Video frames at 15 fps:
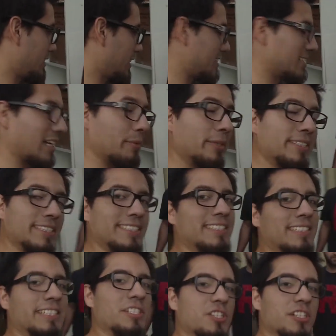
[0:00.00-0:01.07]
next time we see this
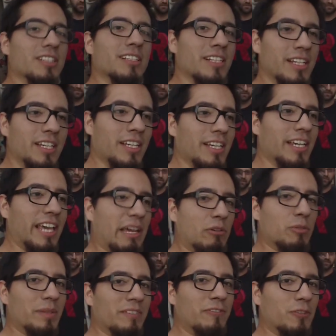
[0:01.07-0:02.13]
engine, it will
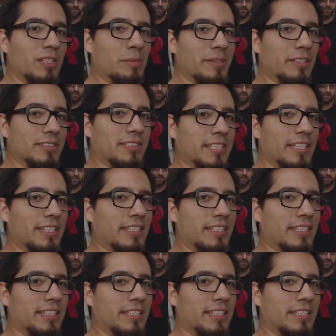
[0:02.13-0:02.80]
be fully built.